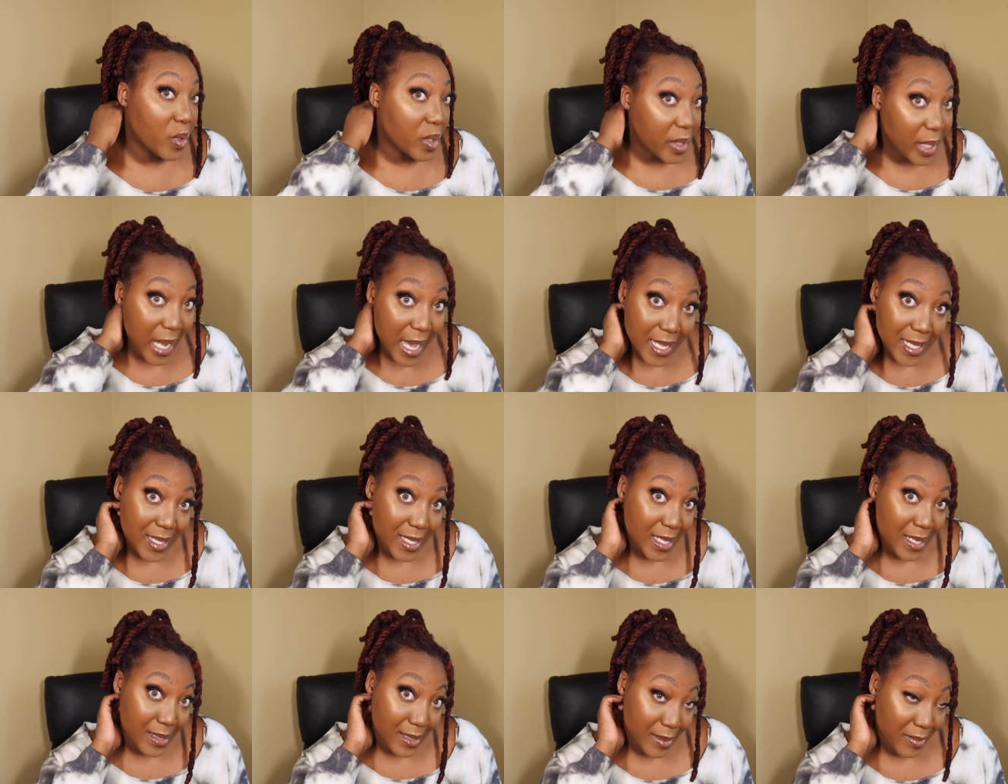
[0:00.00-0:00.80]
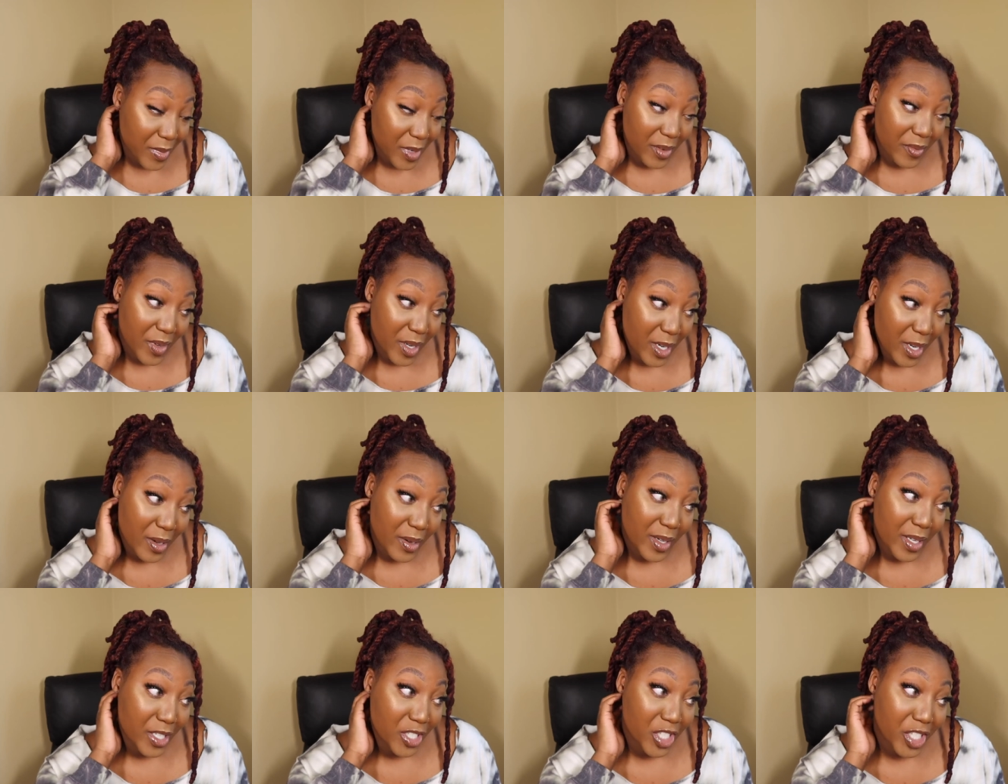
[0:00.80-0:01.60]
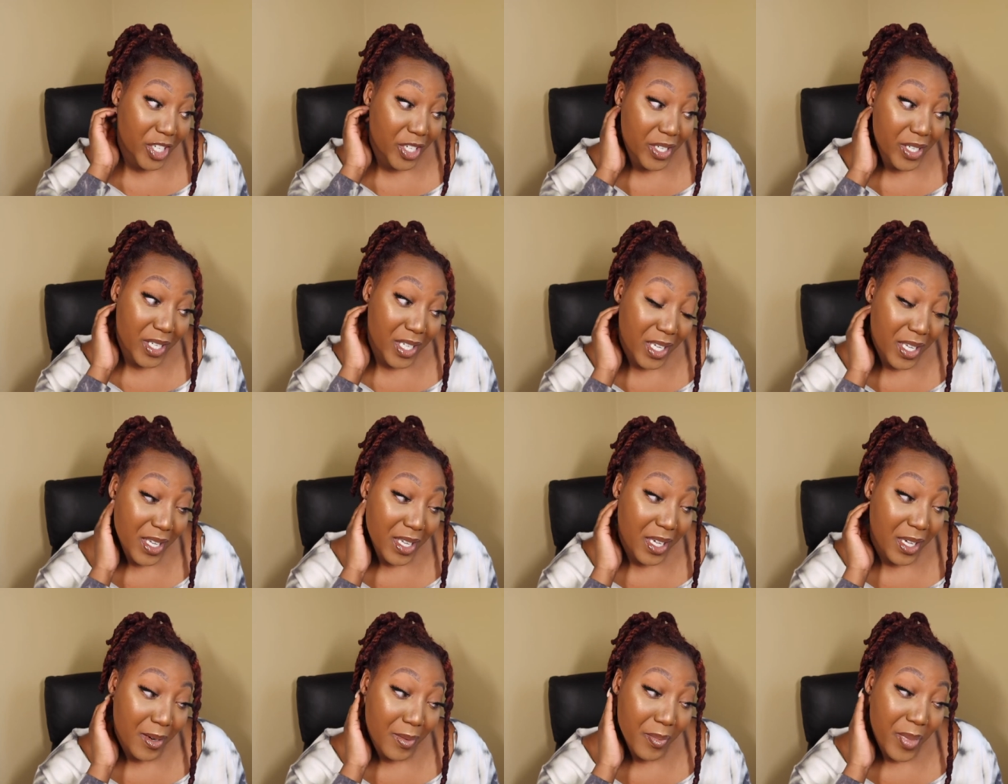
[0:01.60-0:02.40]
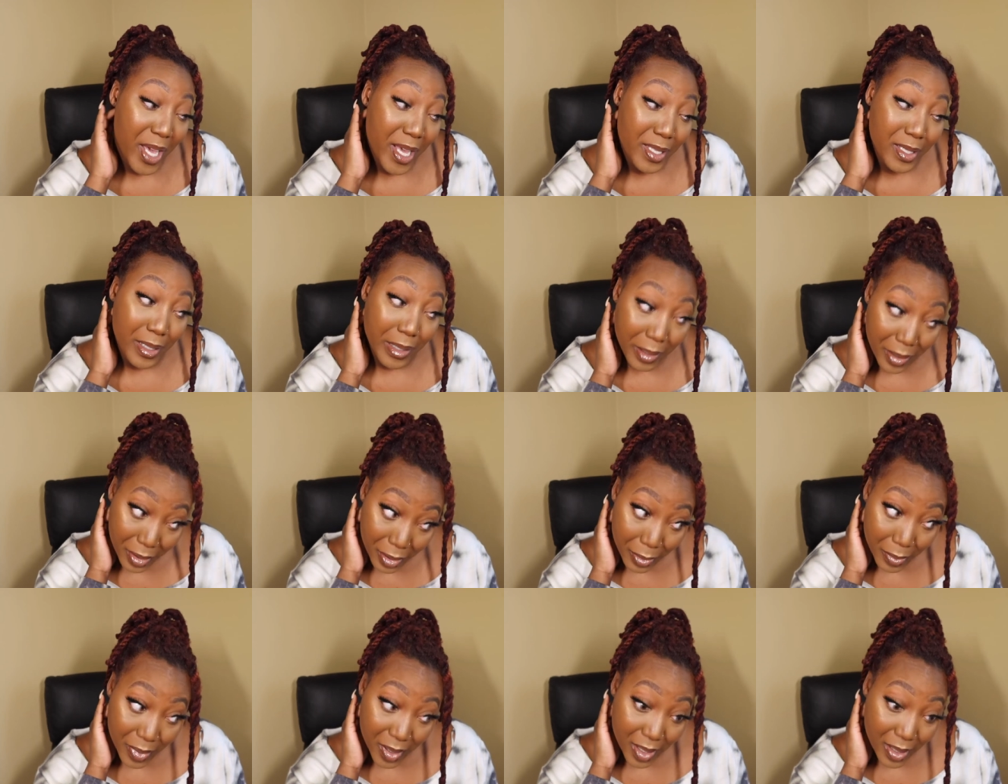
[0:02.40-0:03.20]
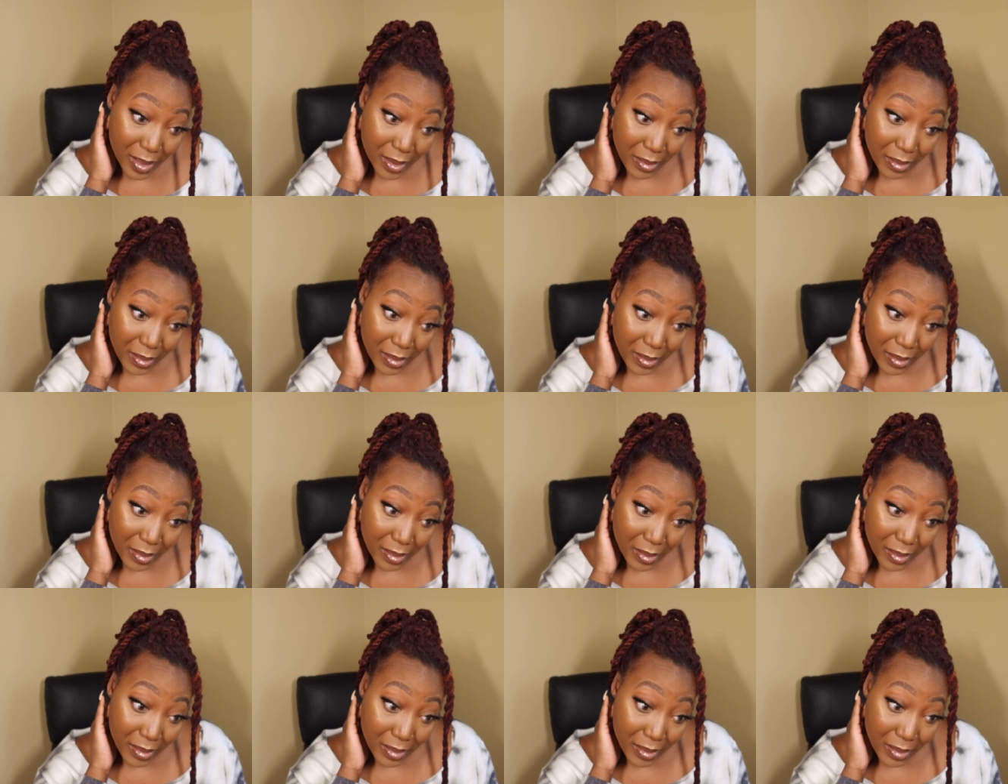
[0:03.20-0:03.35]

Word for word: will not see them in video because your girl couldn't get them past her hips.